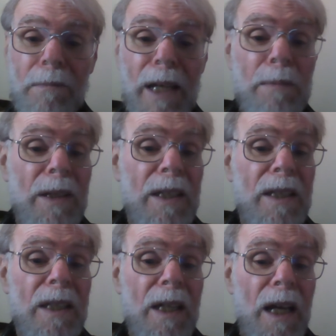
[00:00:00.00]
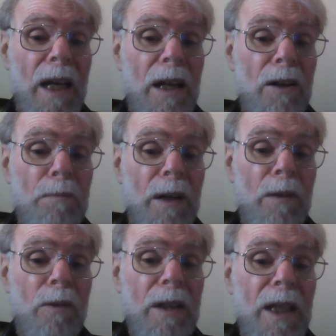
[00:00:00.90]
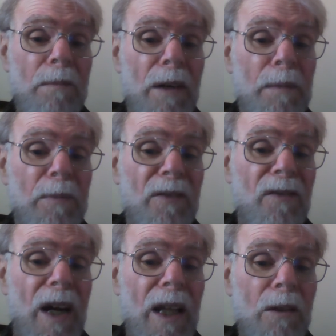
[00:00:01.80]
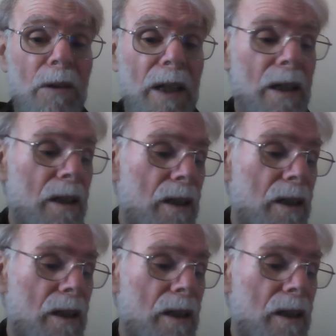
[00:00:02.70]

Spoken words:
Maybe scared by what they might be following.